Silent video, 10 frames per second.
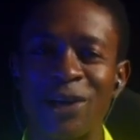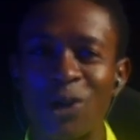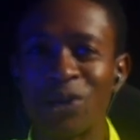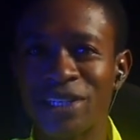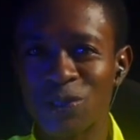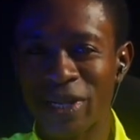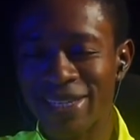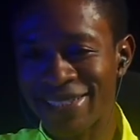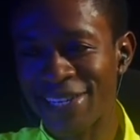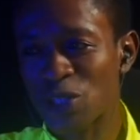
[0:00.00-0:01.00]
Okay, so
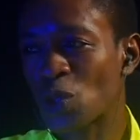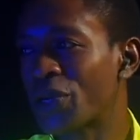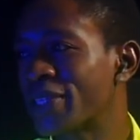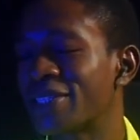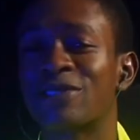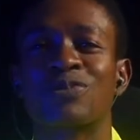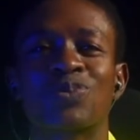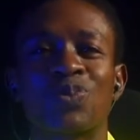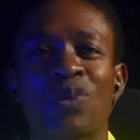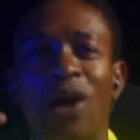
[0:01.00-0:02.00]
let's get started.
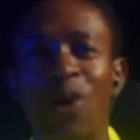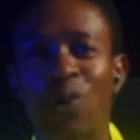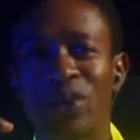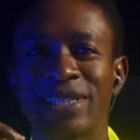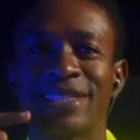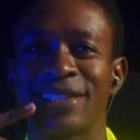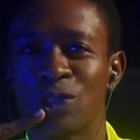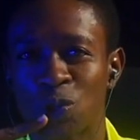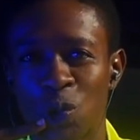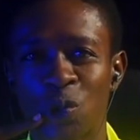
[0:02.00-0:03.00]
What is a
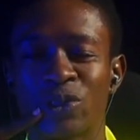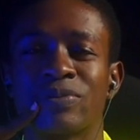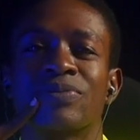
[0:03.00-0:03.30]
drone?